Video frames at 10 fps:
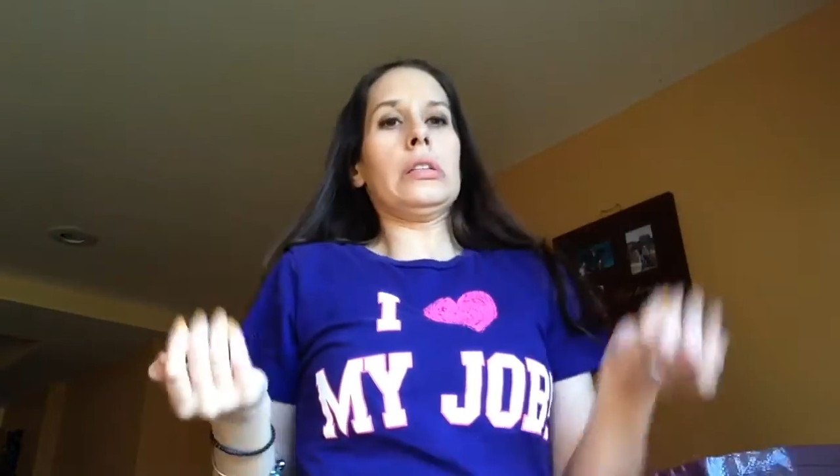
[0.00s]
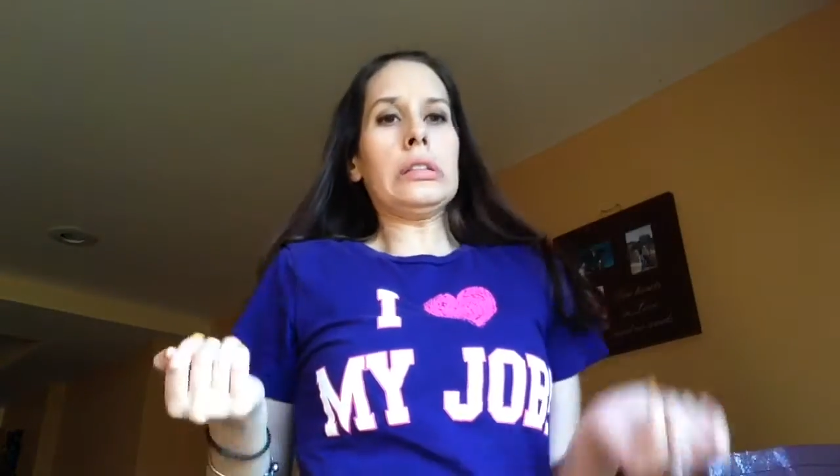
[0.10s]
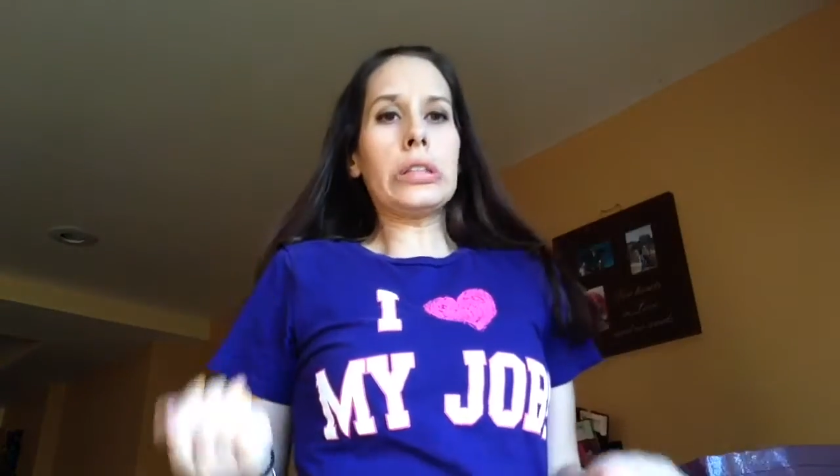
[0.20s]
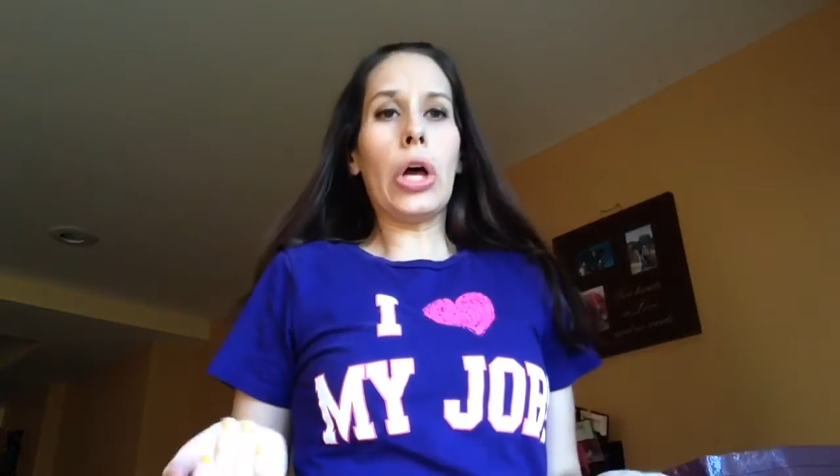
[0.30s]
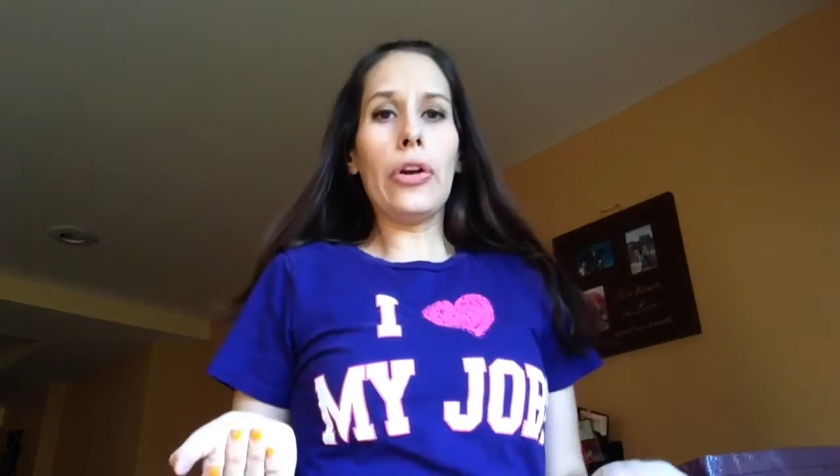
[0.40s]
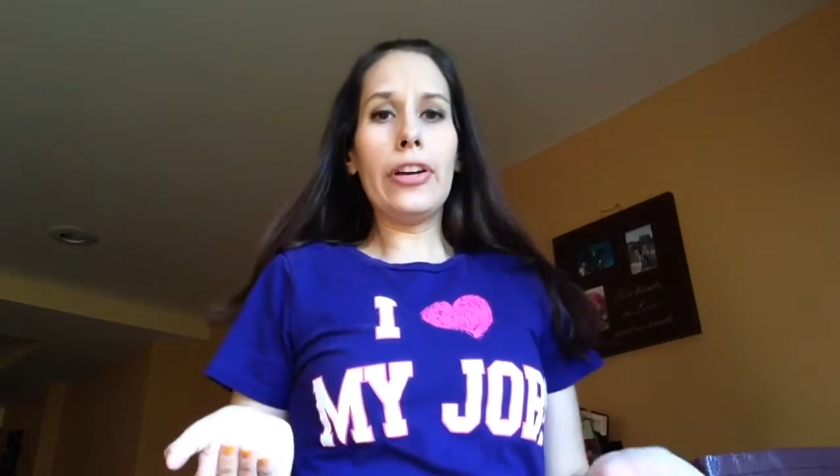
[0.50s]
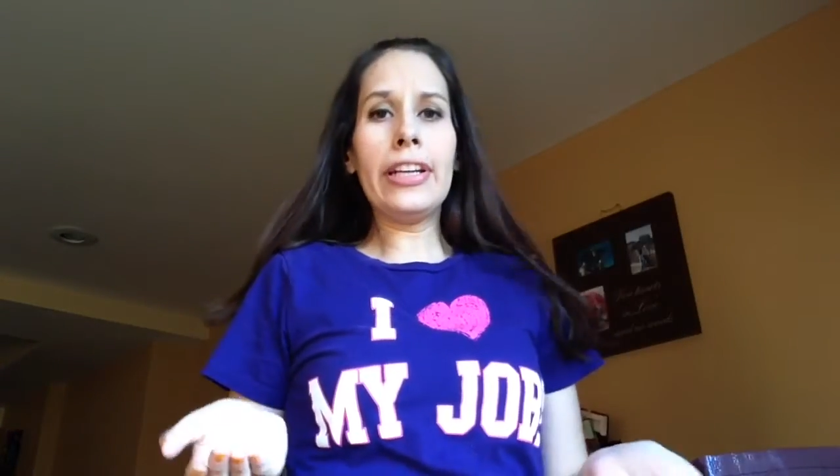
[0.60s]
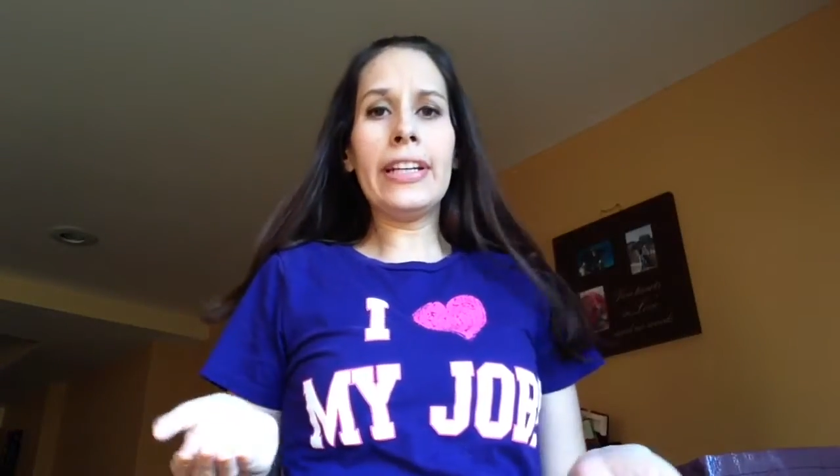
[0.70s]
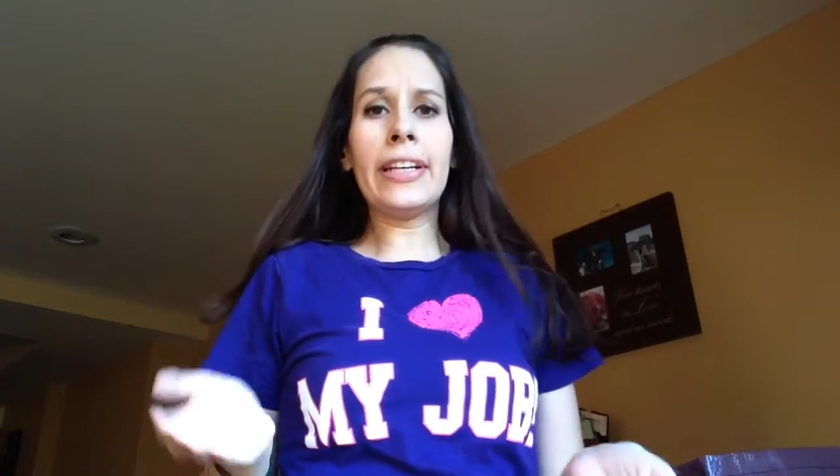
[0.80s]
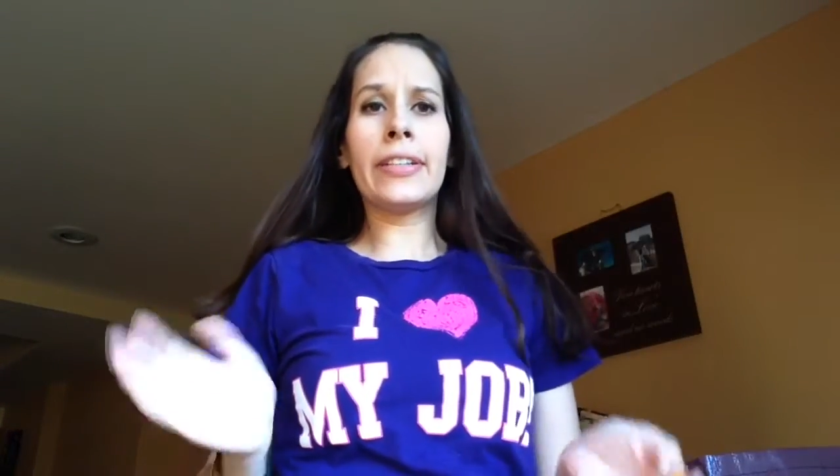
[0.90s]

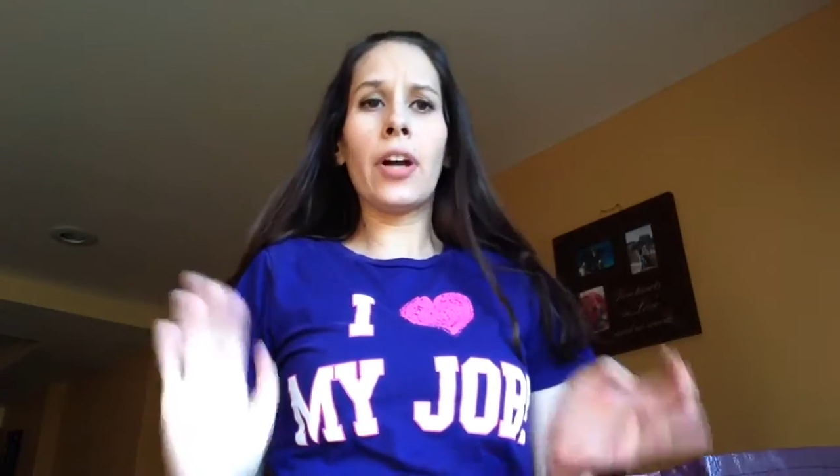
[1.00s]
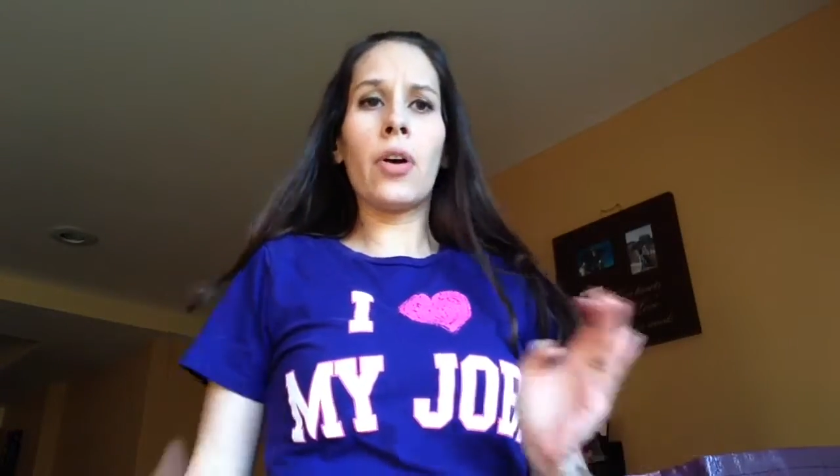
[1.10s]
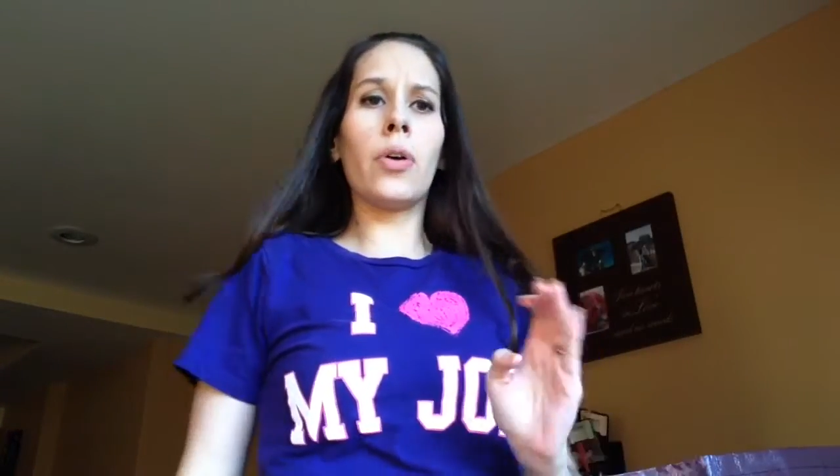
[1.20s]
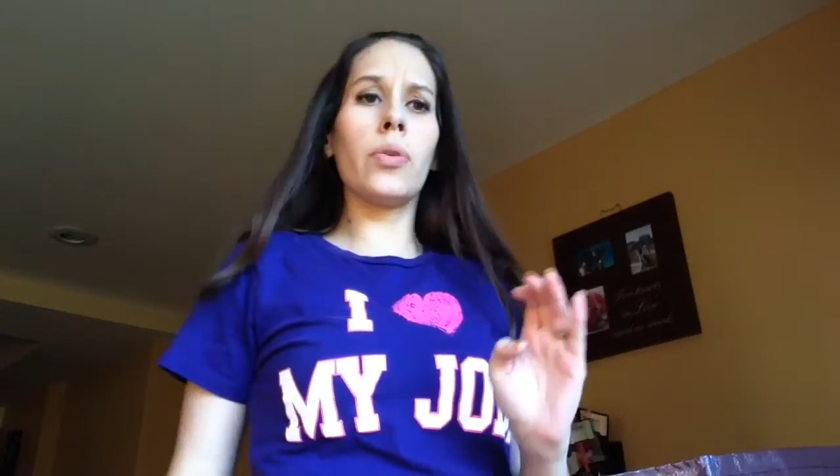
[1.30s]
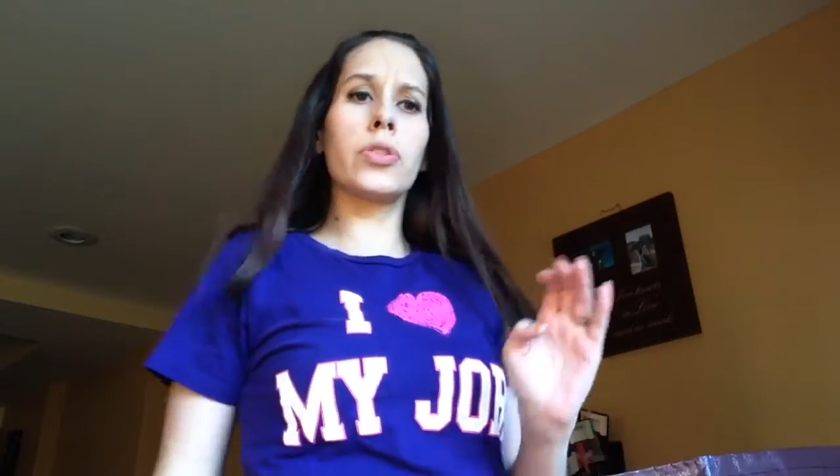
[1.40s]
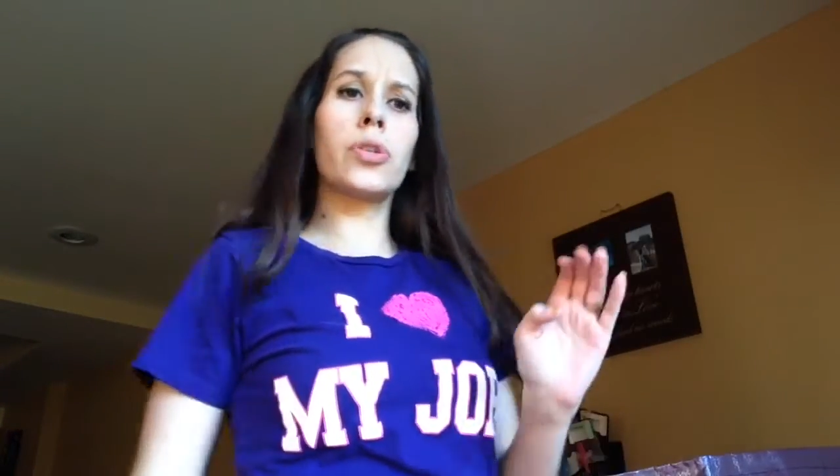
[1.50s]
sorry, go to